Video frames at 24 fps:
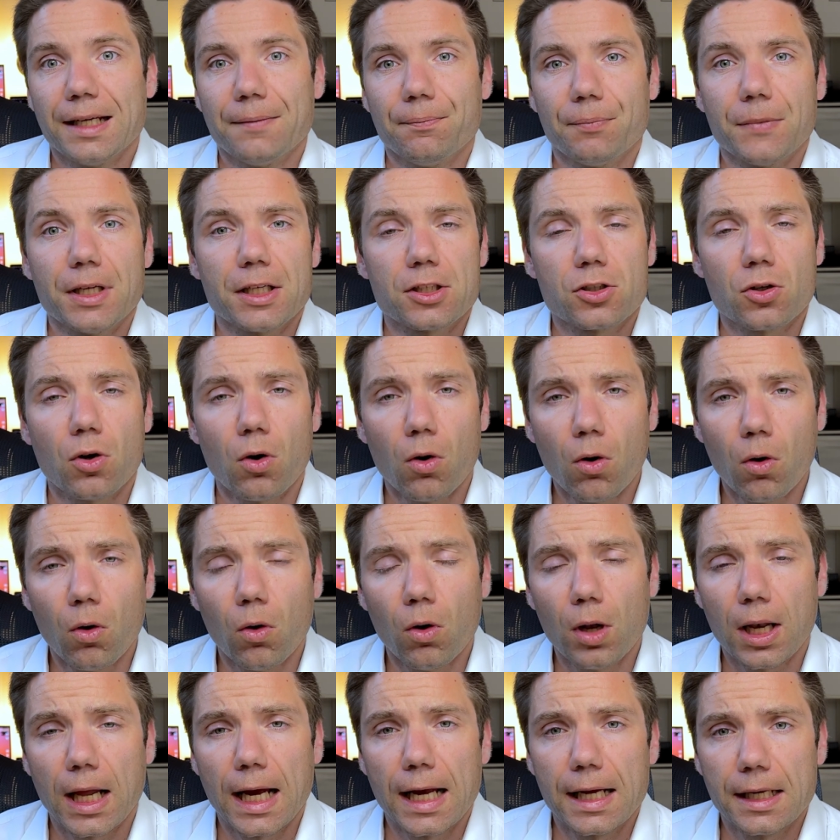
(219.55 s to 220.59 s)
that's
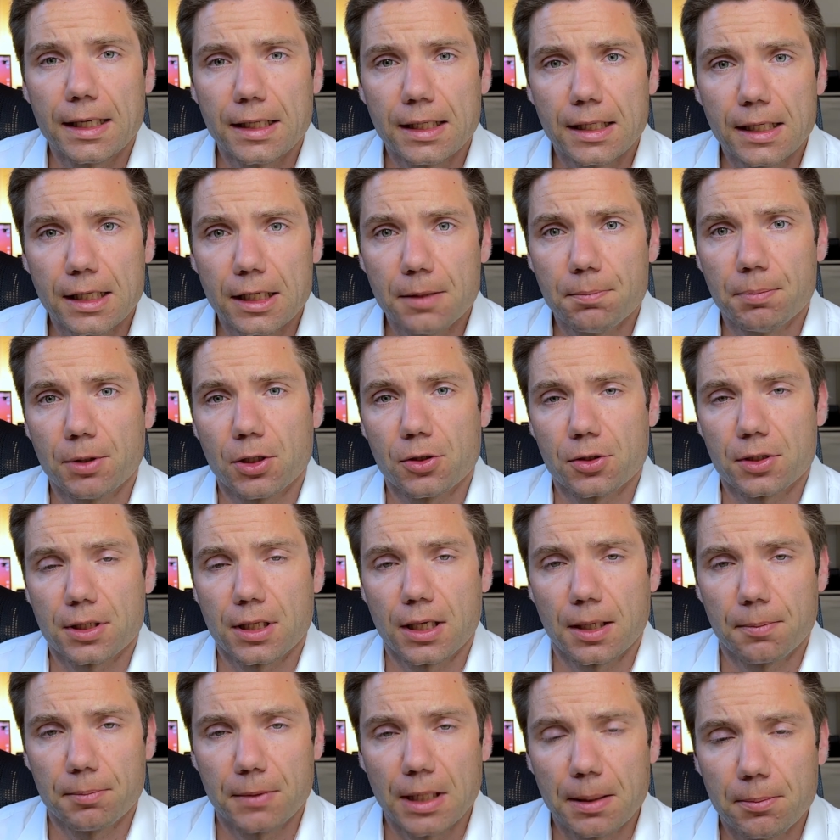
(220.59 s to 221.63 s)
all I need because then
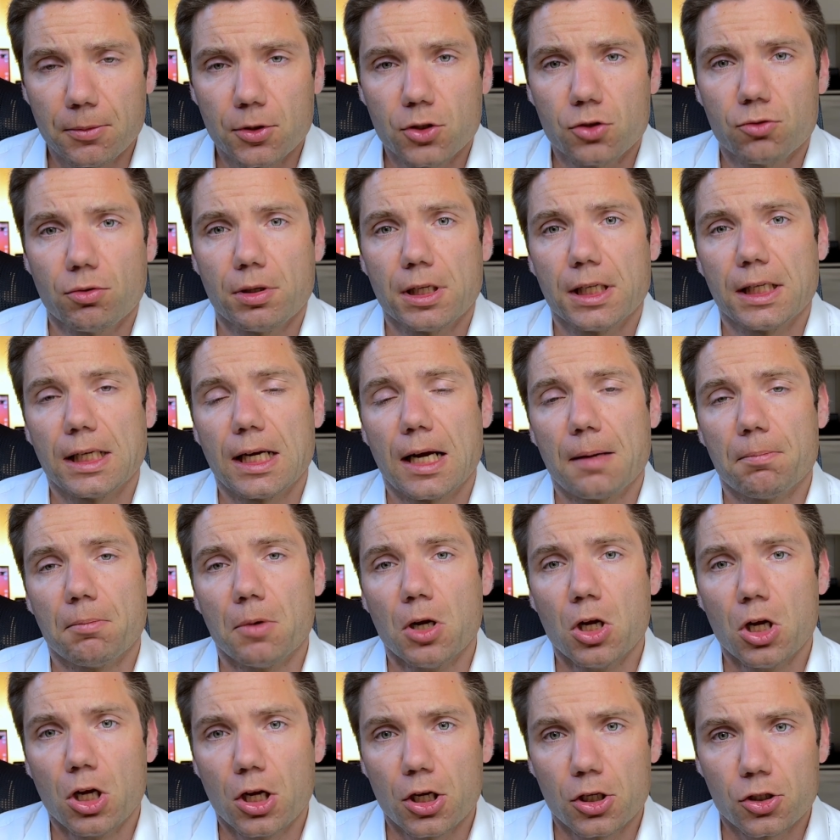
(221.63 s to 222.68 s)
I'm demonstrating I'm
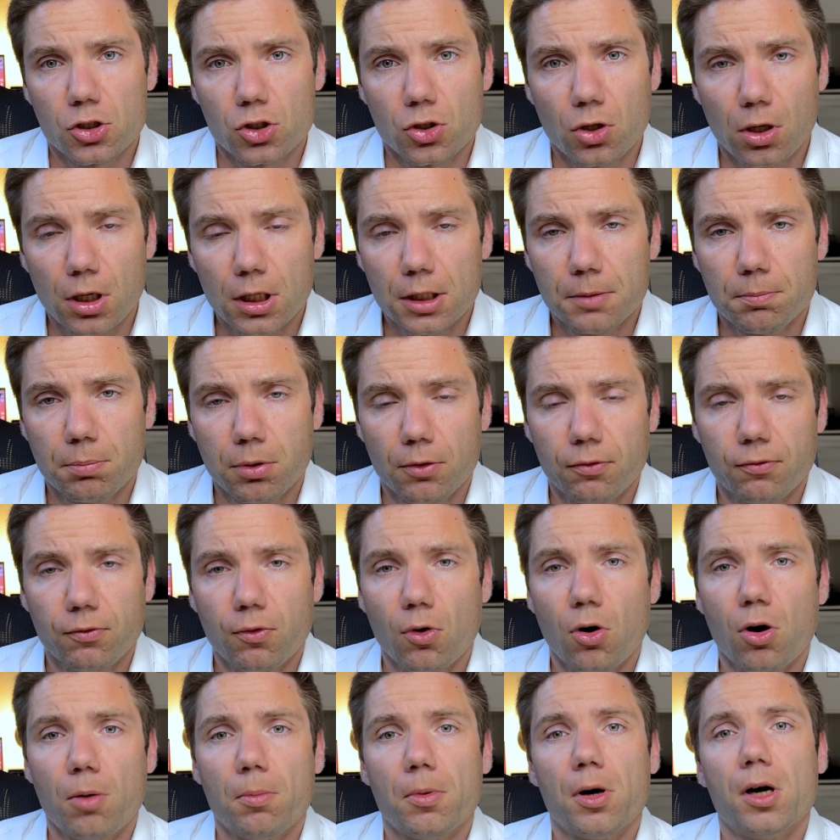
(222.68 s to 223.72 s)
a solid
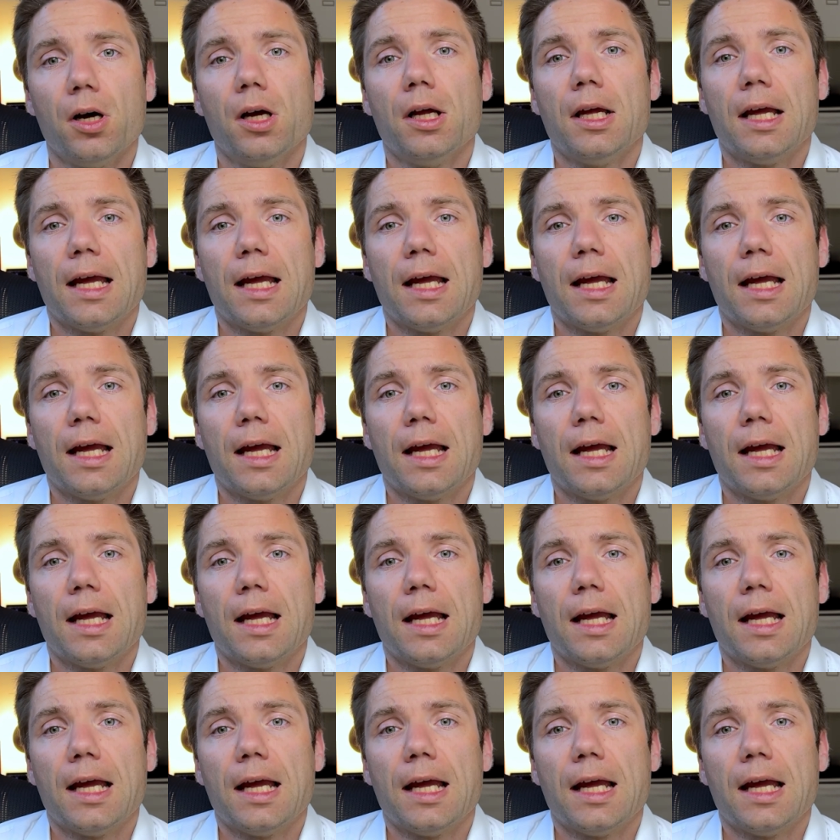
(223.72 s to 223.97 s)
performer